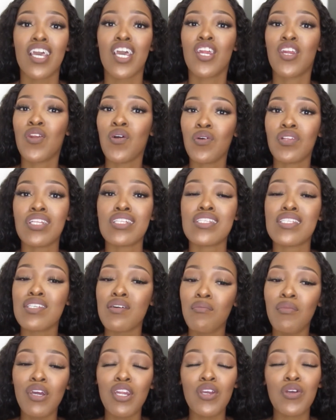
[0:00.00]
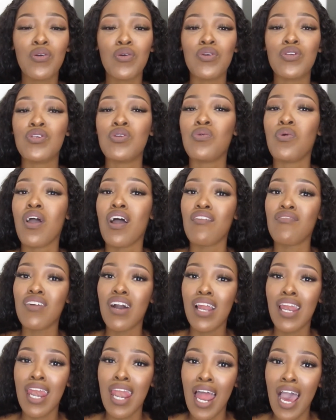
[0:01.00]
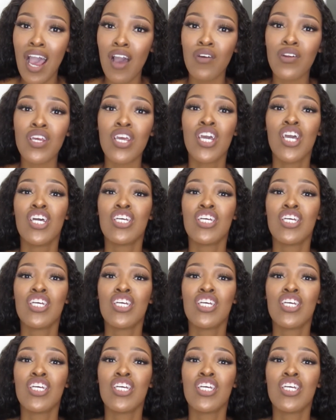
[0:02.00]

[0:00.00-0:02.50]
and know that somebody who you have allowed